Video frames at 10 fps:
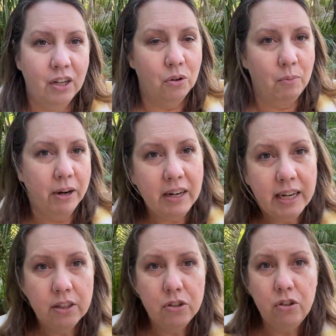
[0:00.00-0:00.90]
where to
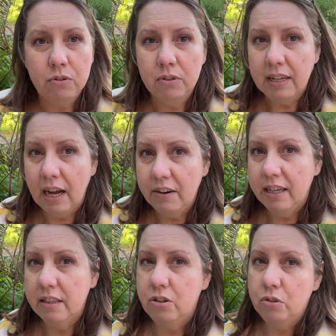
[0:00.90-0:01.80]
get the tools, how to
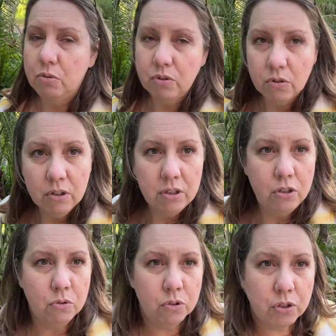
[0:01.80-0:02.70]
get the tools, order the
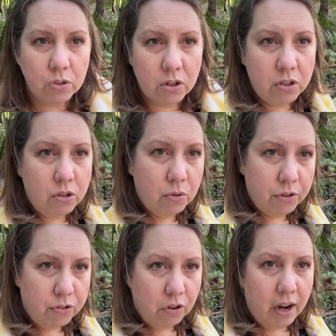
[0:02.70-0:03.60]
tools, source the
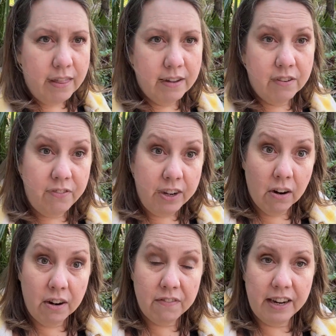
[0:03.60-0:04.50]
tools, try this, figure
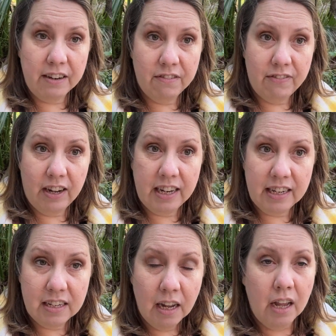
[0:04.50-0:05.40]
out if I can
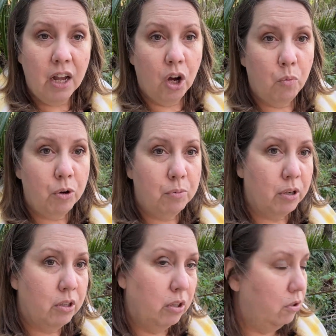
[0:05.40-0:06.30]
find a
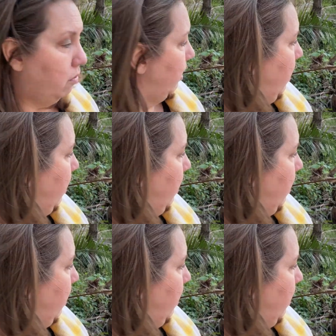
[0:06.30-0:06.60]
woodworker who can